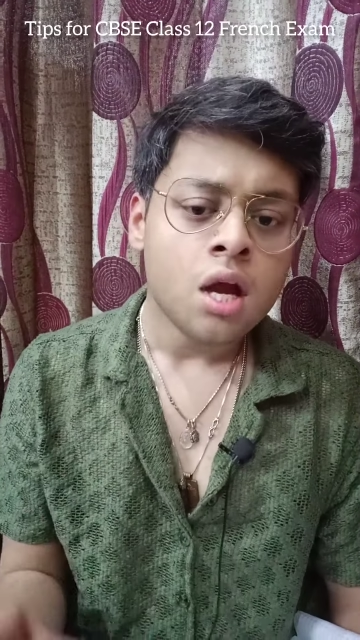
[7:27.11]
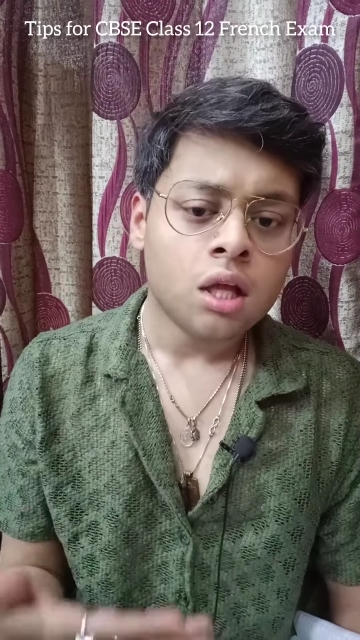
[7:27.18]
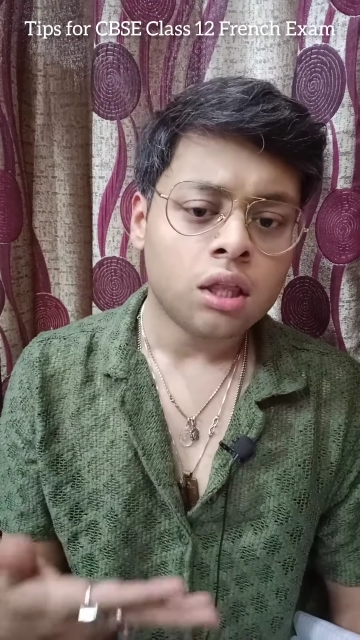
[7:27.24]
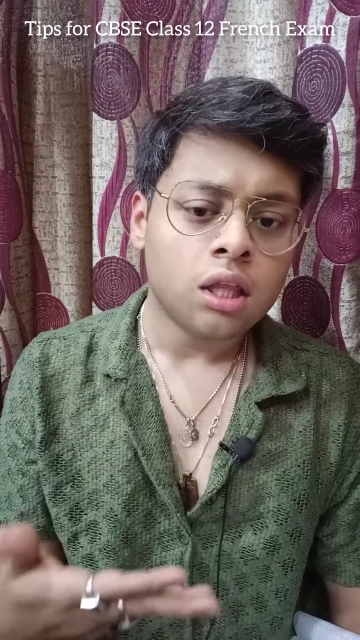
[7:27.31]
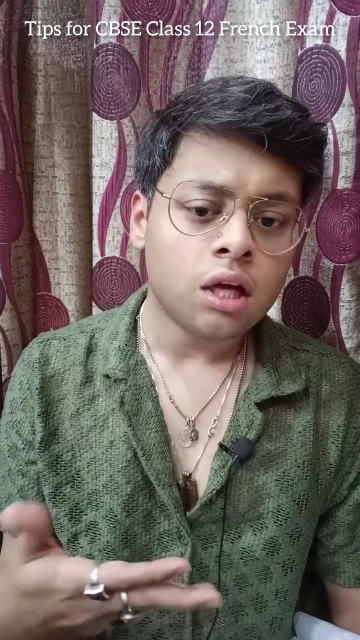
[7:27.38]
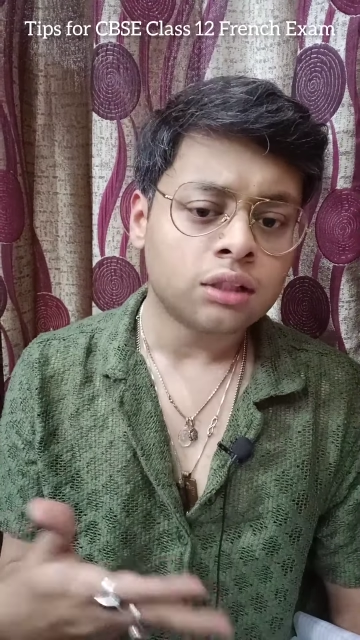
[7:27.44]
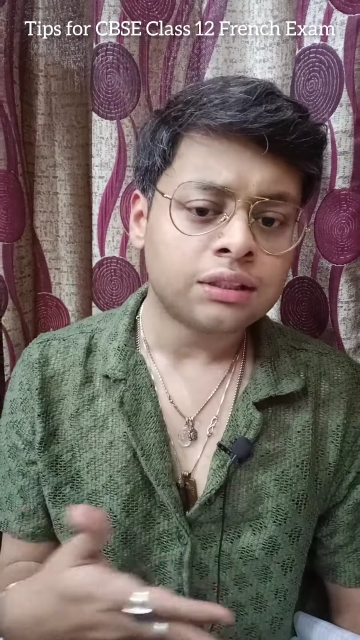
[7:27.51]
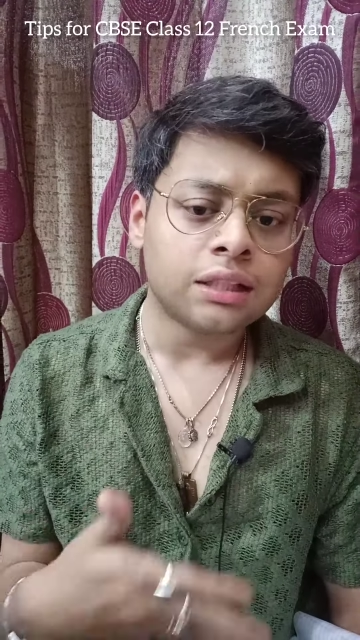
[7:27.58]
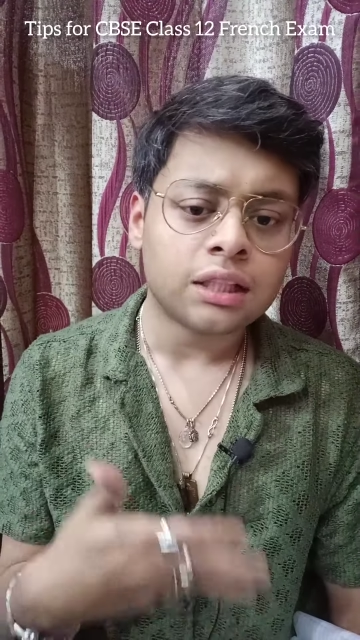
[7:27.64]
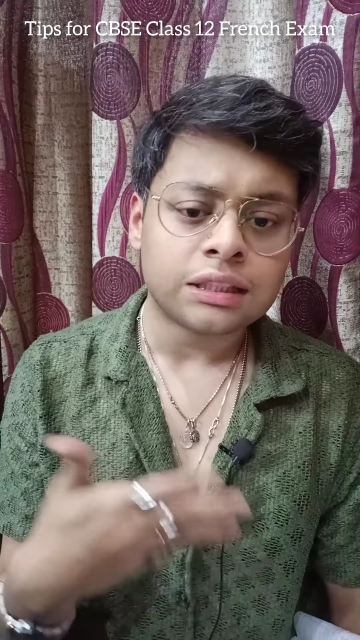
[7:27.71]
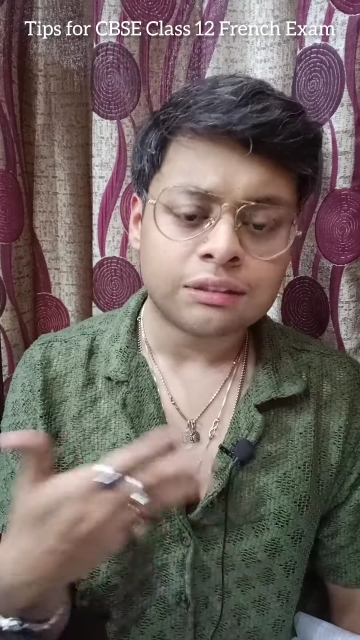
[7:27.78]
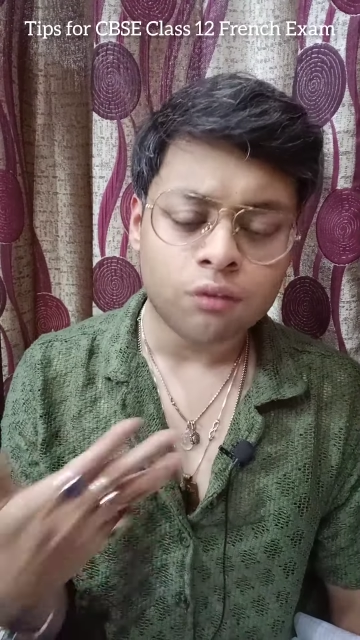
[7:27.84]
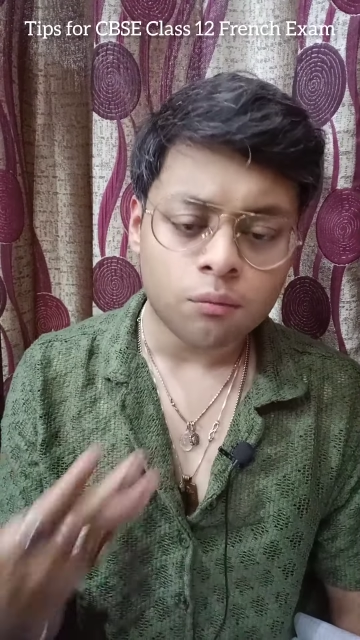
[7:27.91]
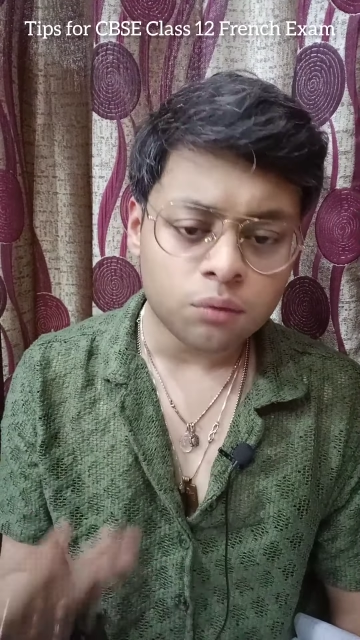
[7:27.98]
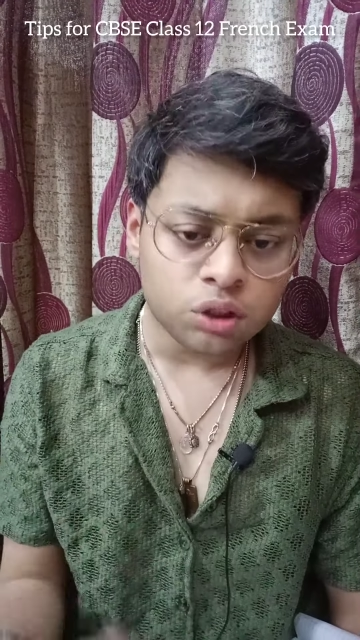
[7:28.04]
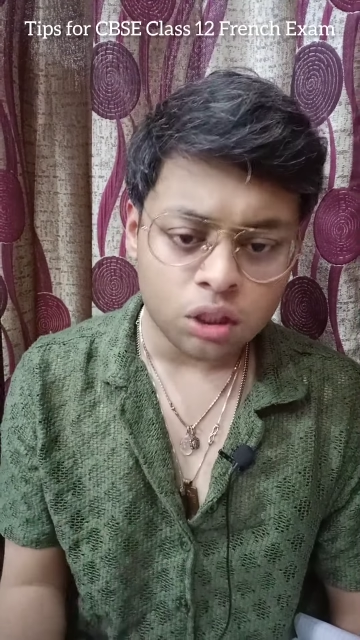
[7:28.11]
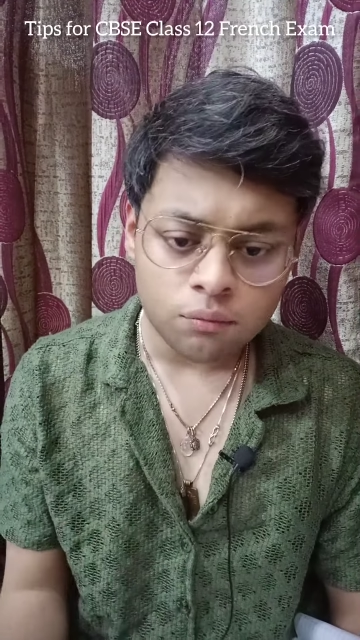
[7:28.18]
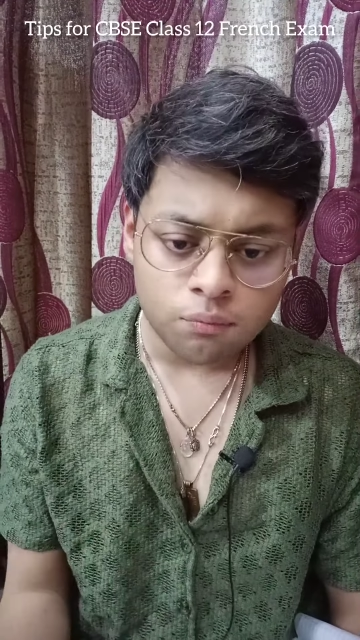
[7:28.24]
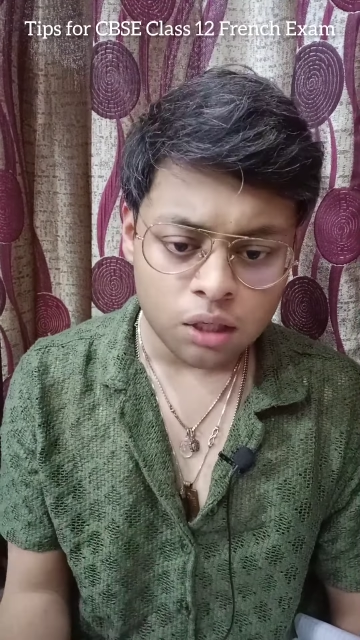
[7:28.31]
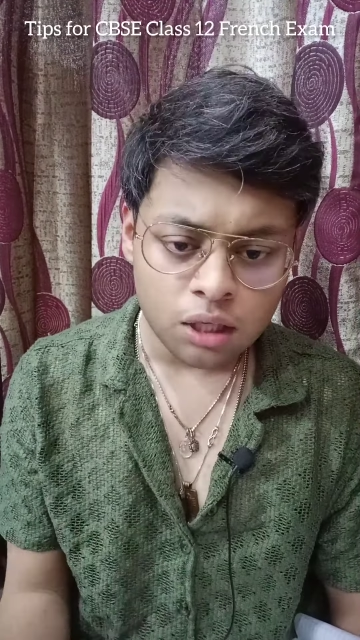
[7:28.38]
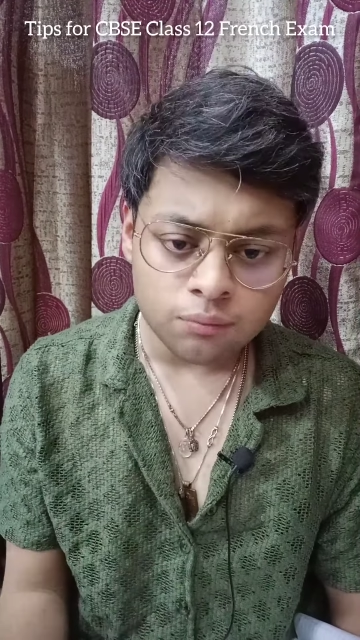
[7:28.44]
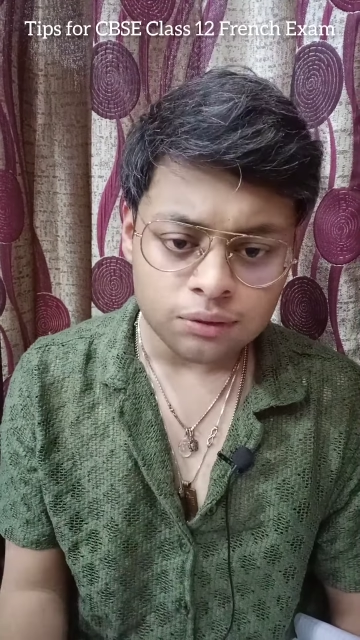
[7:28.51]
the sentence formation
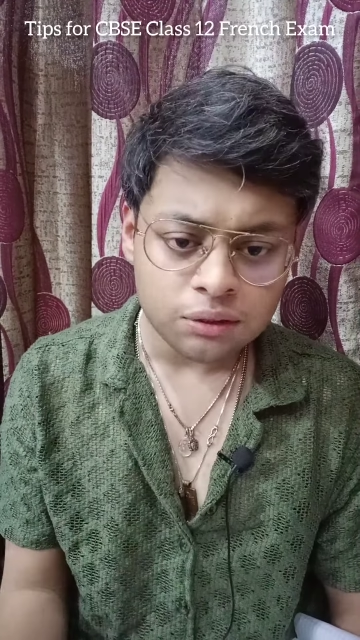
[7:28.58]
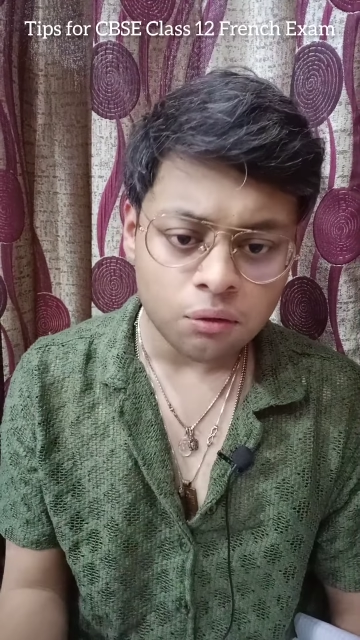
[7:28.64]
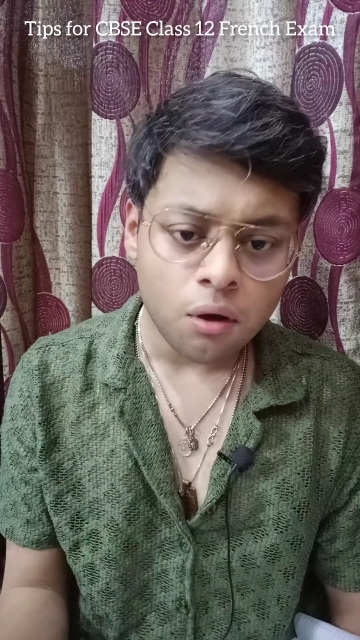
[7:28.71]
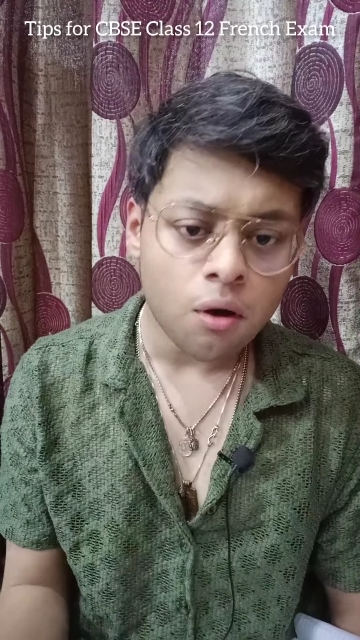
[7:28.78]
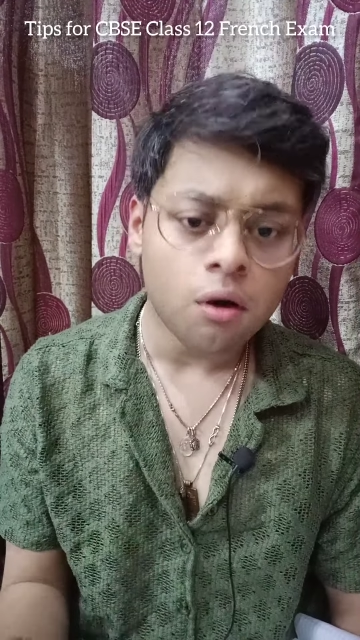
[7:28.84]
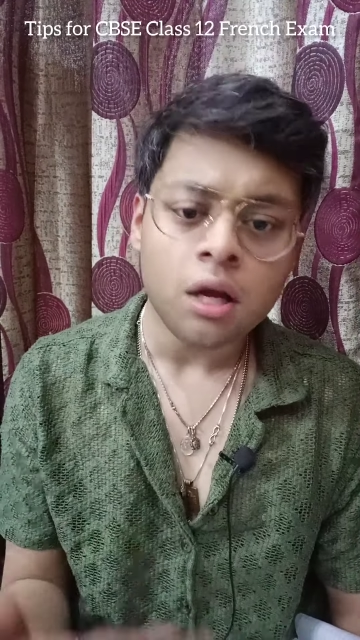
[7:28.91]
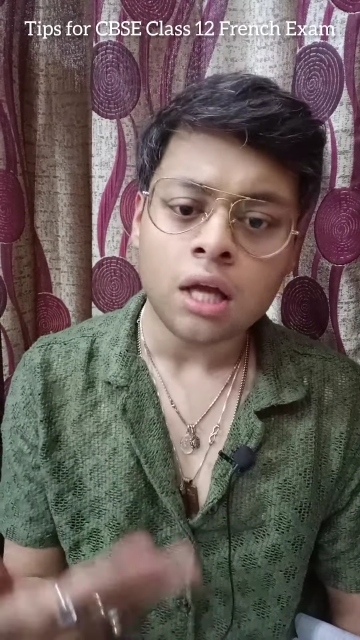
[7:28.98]
becomes wrong,